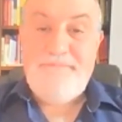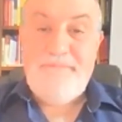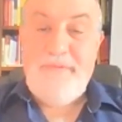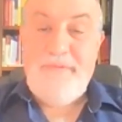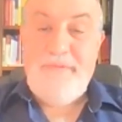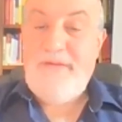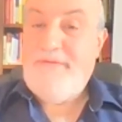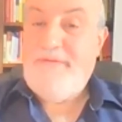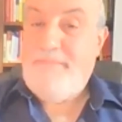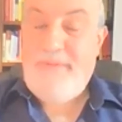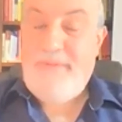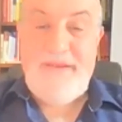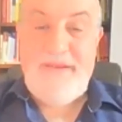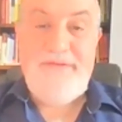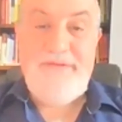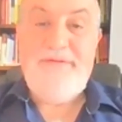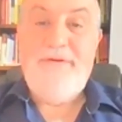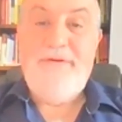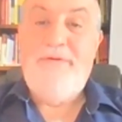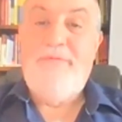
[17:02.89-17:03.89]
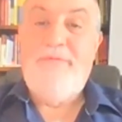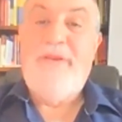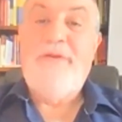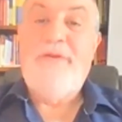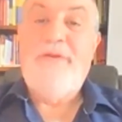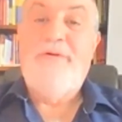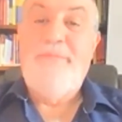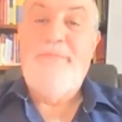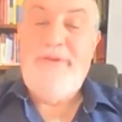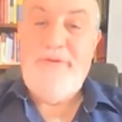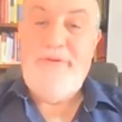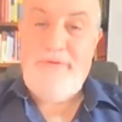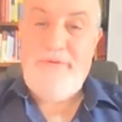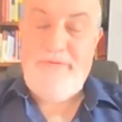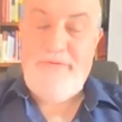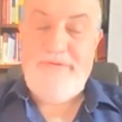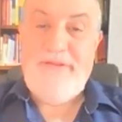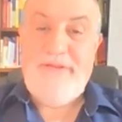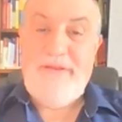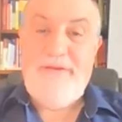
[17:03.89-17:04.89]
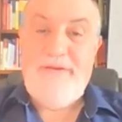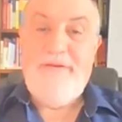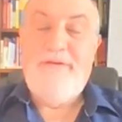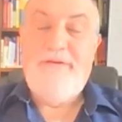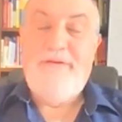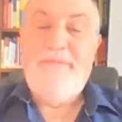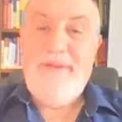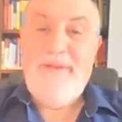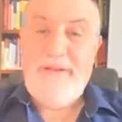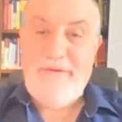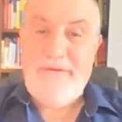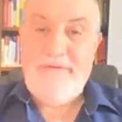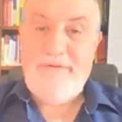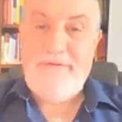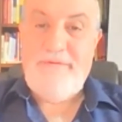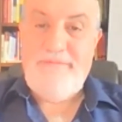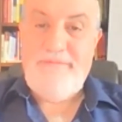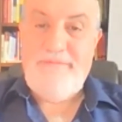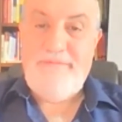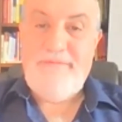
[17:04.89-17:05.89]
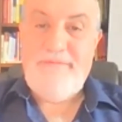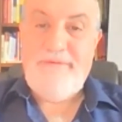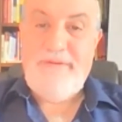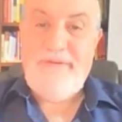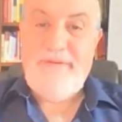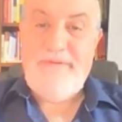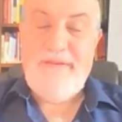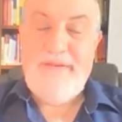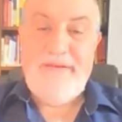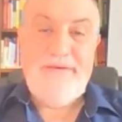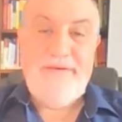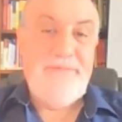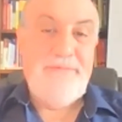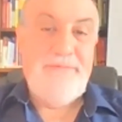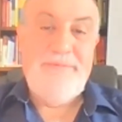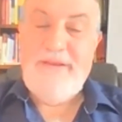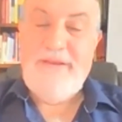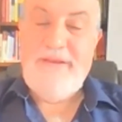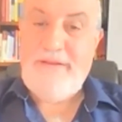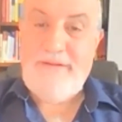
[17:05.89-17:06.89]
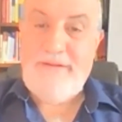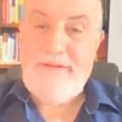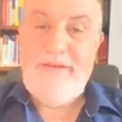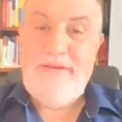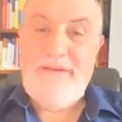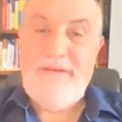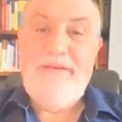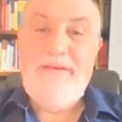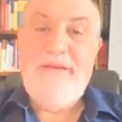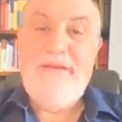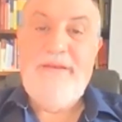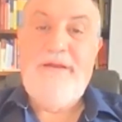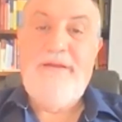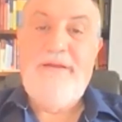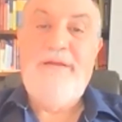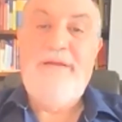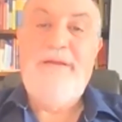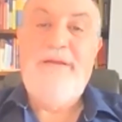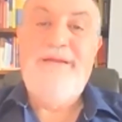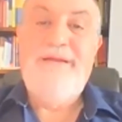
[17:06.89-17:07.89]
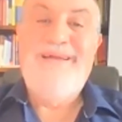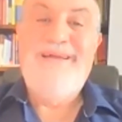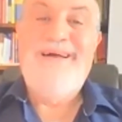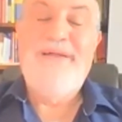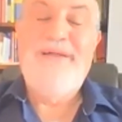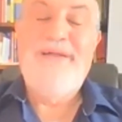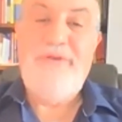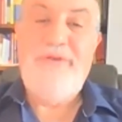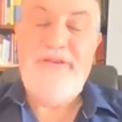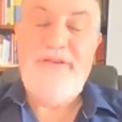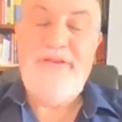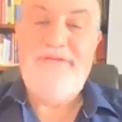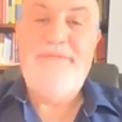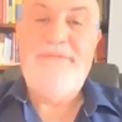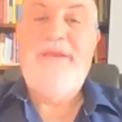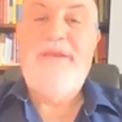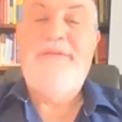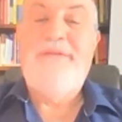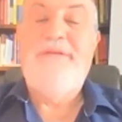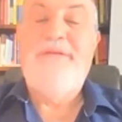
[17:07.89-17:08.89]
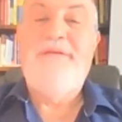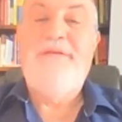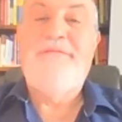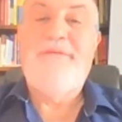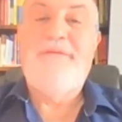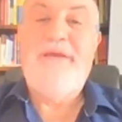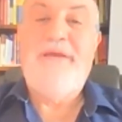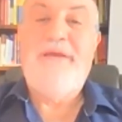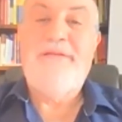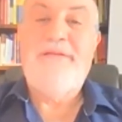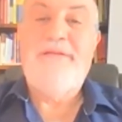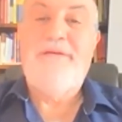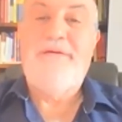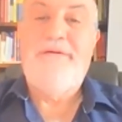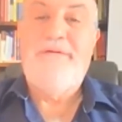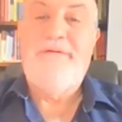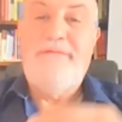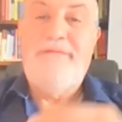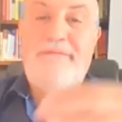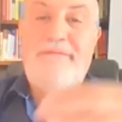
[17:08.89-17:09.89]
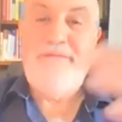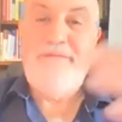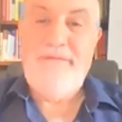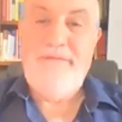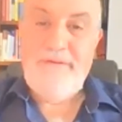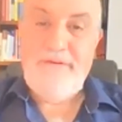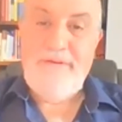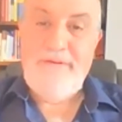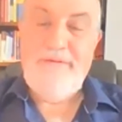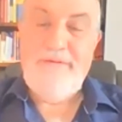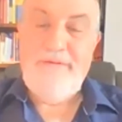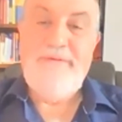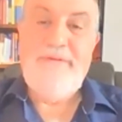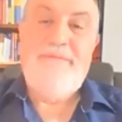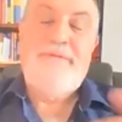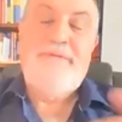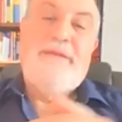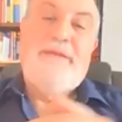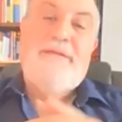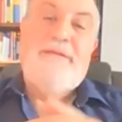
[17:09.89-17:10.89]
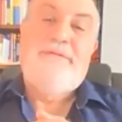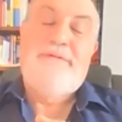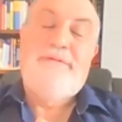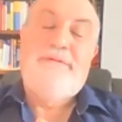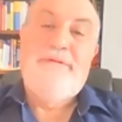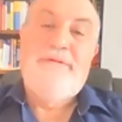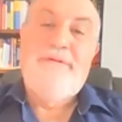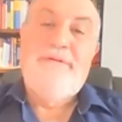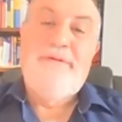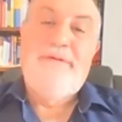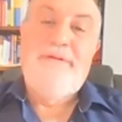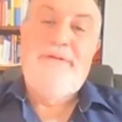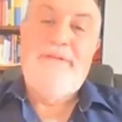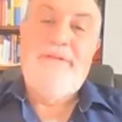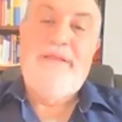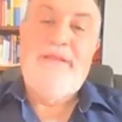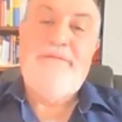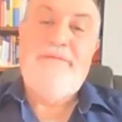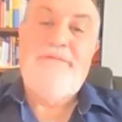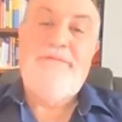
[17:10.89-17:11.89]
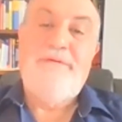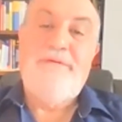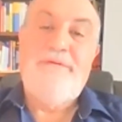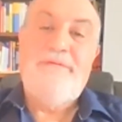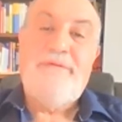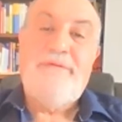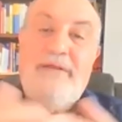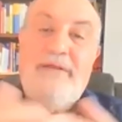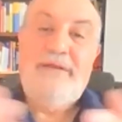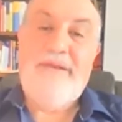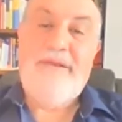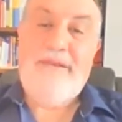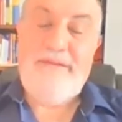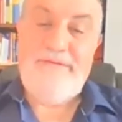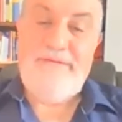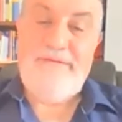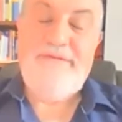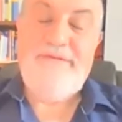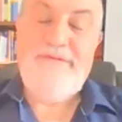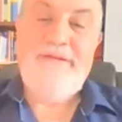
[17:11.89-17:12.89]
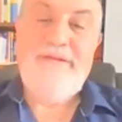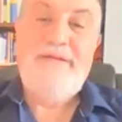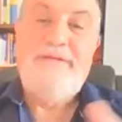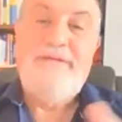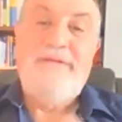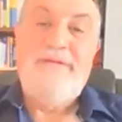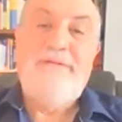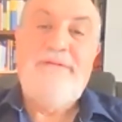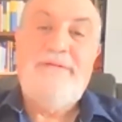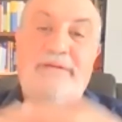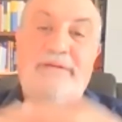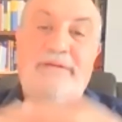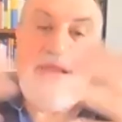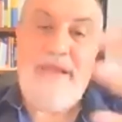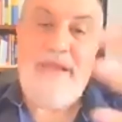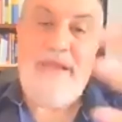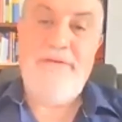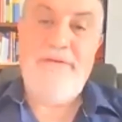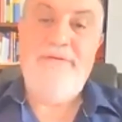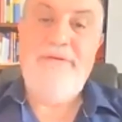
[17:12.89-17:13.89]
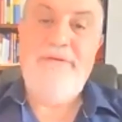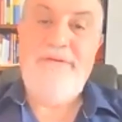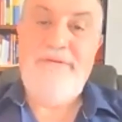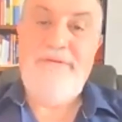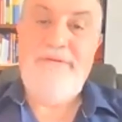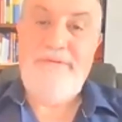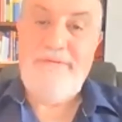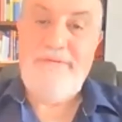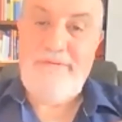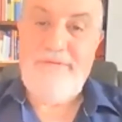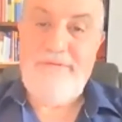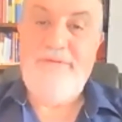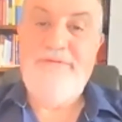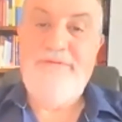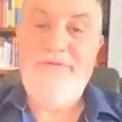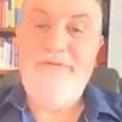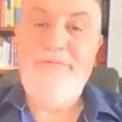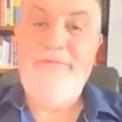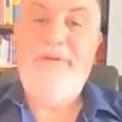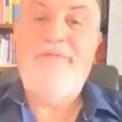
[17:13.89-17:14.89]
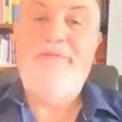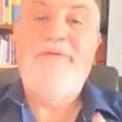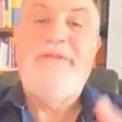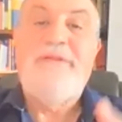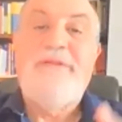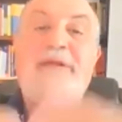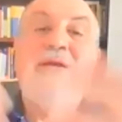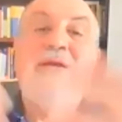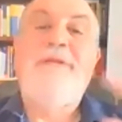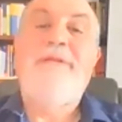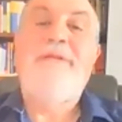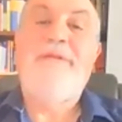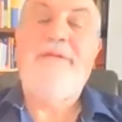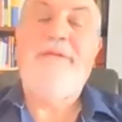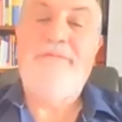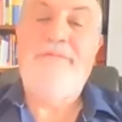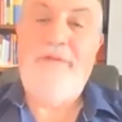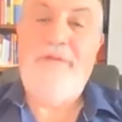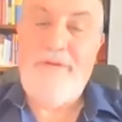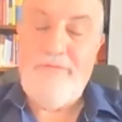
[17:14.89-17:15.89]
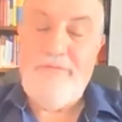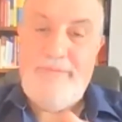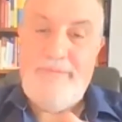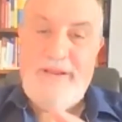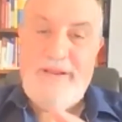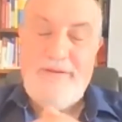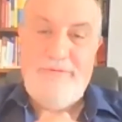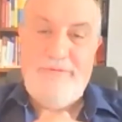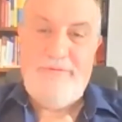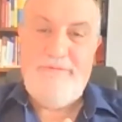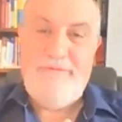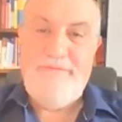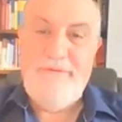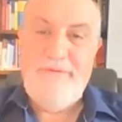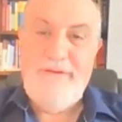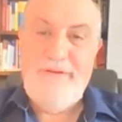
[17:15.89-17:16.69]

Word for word: is based on what I call mediocristan on the bell curve that completely underestimates the effect of these things. Like for, like as I said, it's calories you consume every day. They follow a bell curve.